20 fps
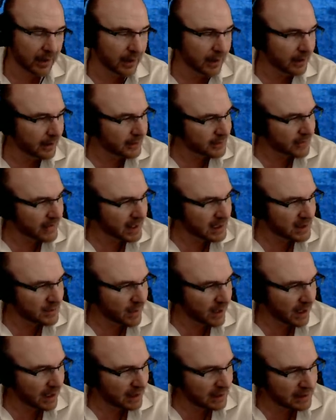So that's
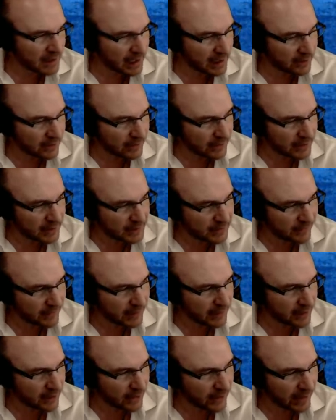why I titled this
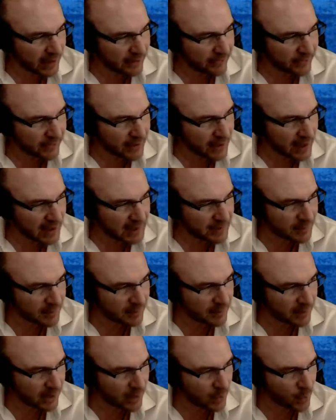video, If the Gospel of
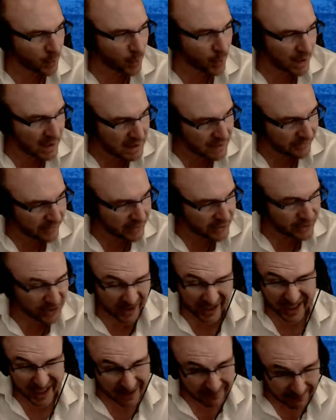Mark Was Fiction.
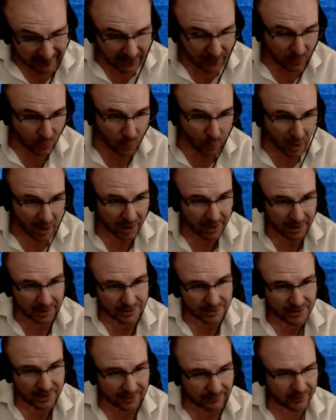If it was,
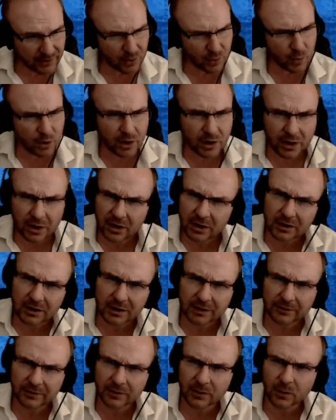if it were, if
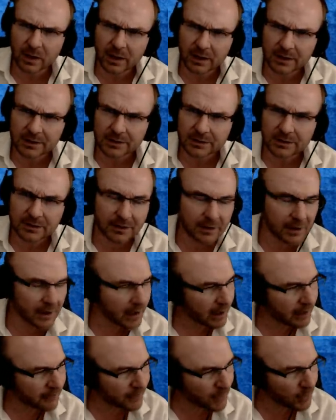it was,
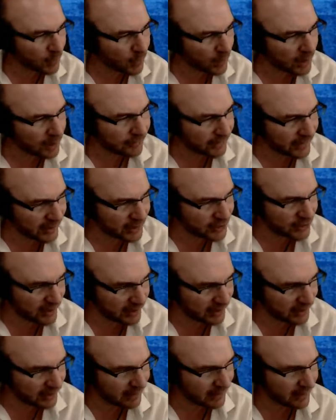if it were
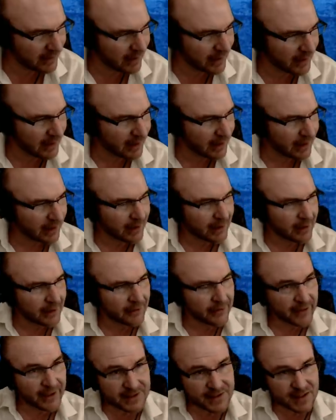fiction,
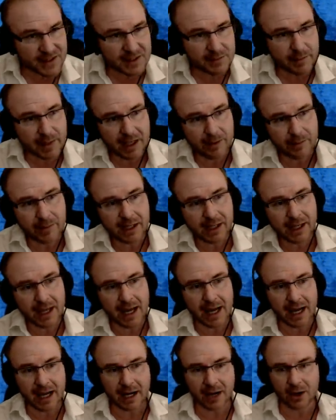this is maybe
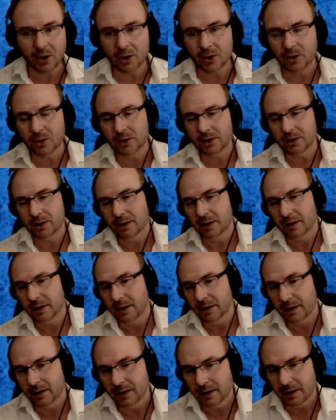how
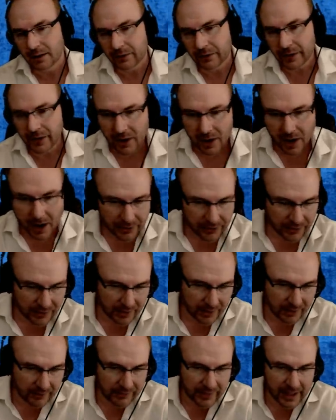the author
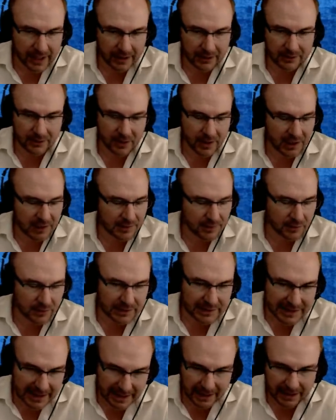of that gospel
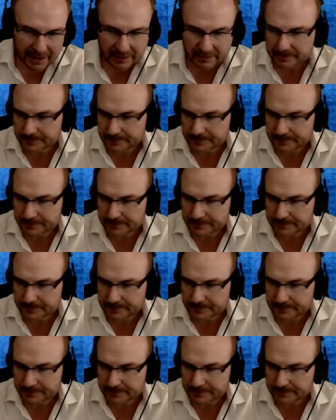did it.